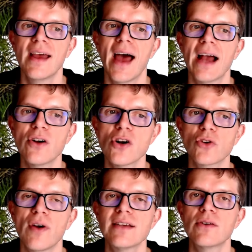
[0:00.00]
and got
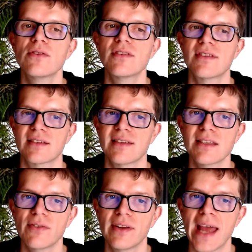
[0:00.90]
Gradle to
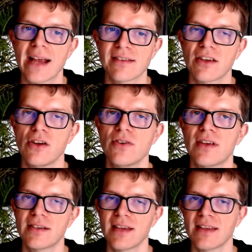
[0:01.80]
successfully execute
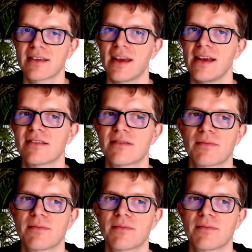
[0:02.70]
our test case.